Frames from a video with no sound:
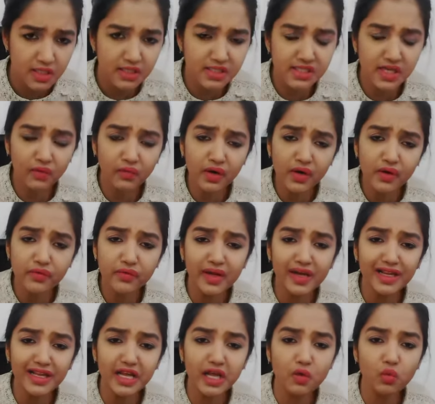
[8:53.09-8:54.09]
Someone
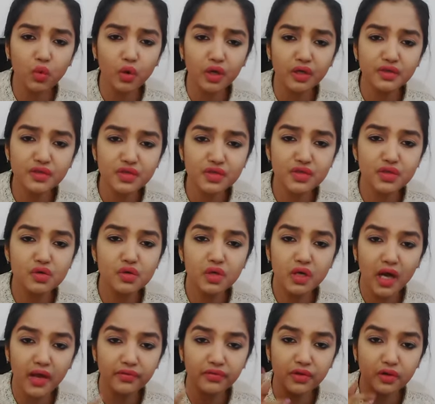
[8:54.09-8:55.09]
really wants to
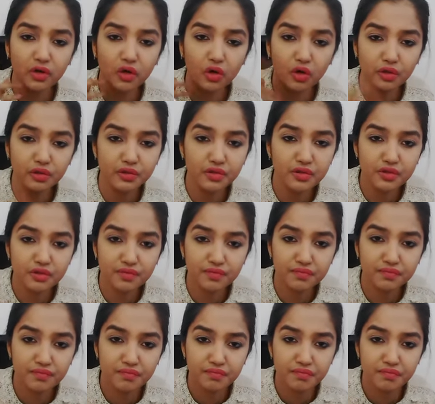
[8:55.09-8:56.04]
cut the cords.